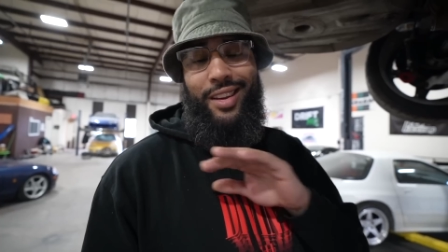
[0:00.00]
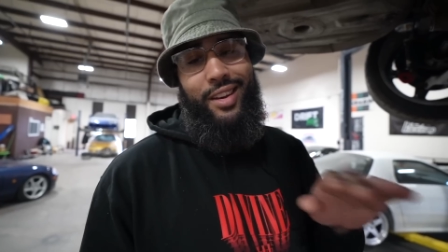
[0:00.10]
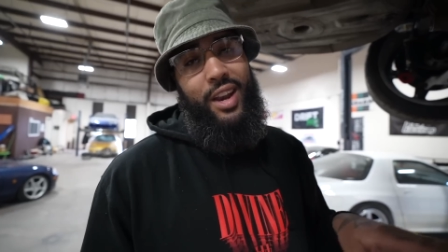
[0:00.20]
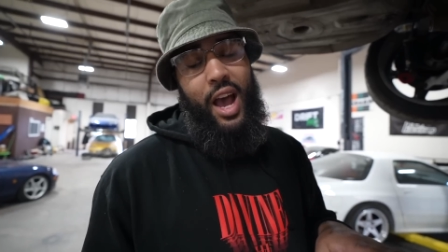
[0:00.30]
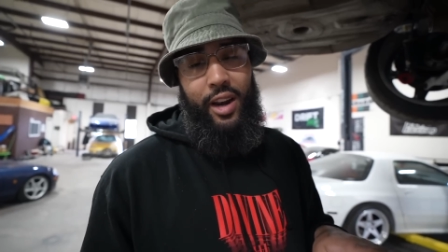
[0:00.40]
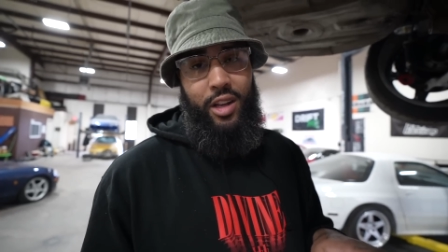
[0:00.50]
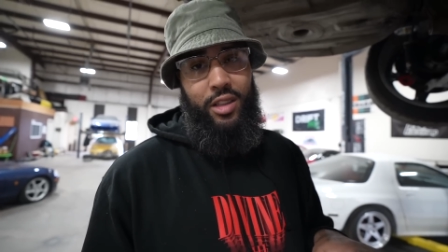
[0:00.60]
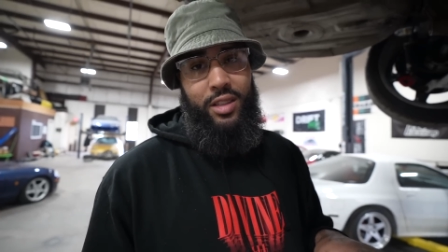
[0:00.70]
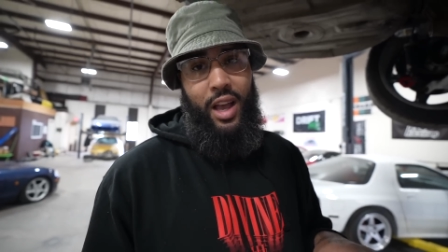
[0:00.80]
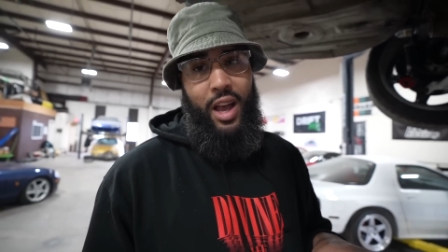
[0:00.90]
not a
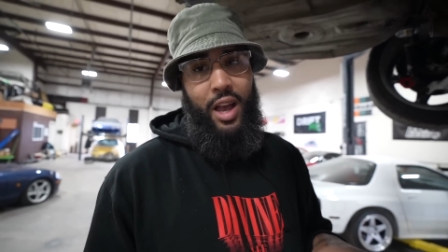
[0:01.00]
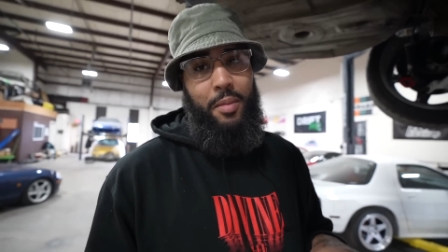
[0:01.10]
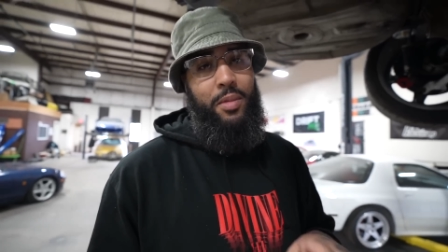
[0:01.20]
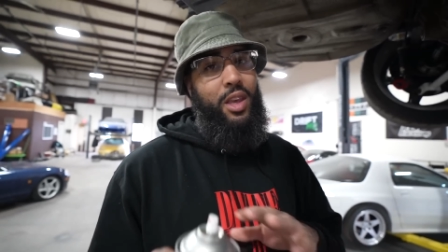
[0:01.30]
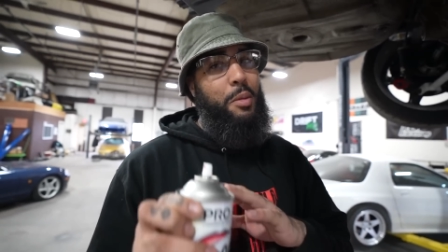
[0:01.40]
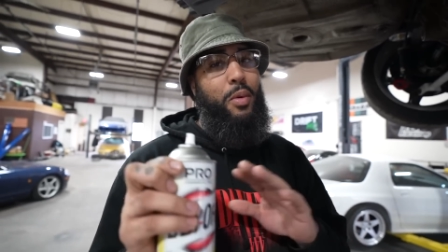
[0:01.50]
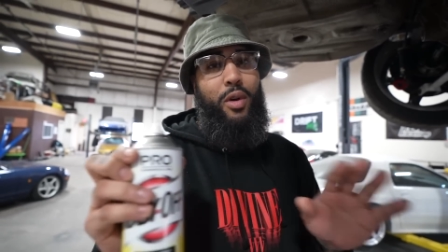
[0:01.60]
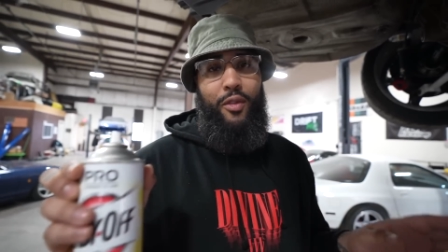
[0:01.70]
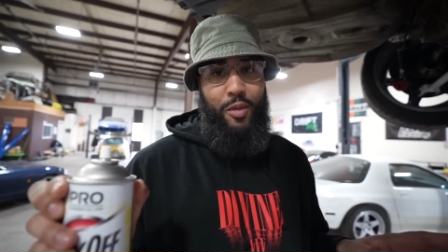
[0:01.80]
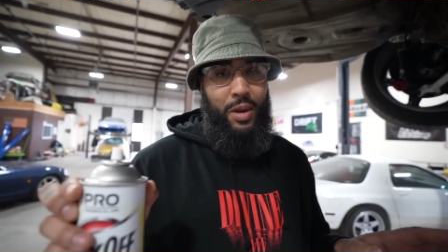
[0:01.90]
good time. Keep
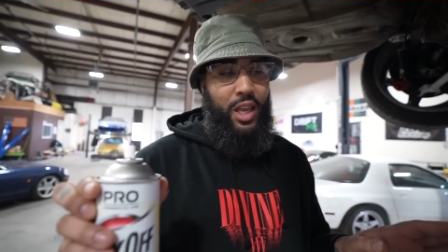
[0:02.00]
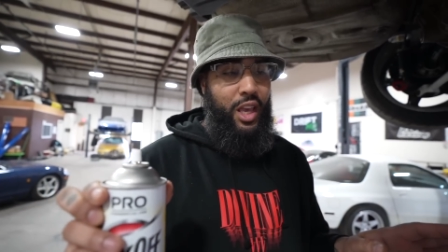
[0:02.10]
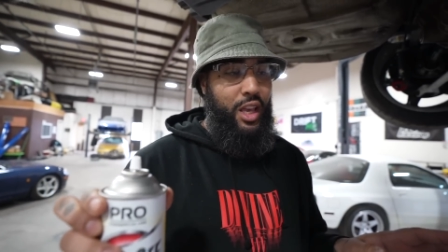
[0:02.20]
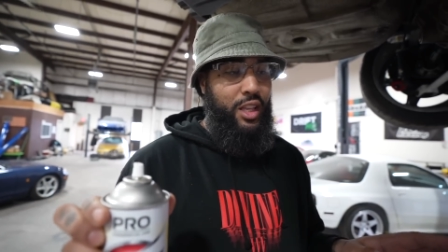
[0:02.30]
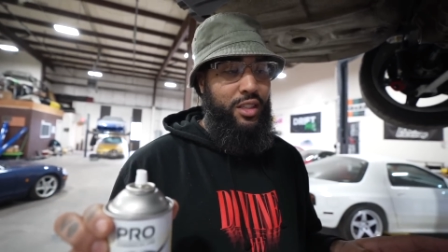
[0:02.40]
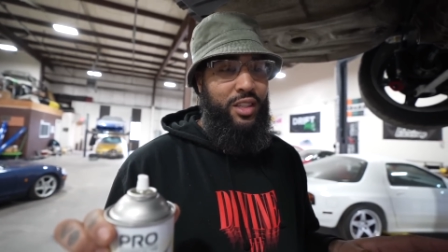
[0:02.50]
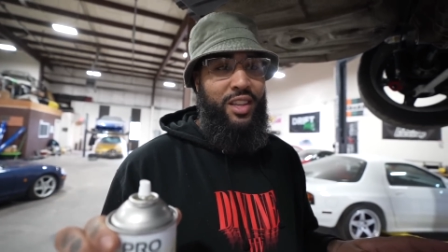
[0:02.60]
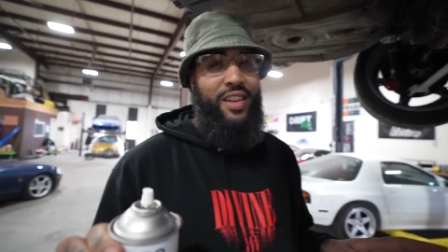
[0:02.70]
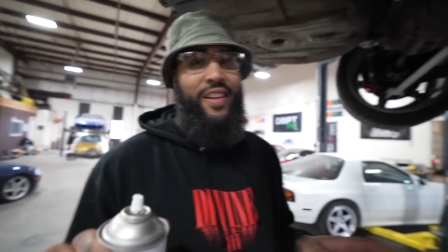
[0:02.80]
away from the kids. Clean the hell out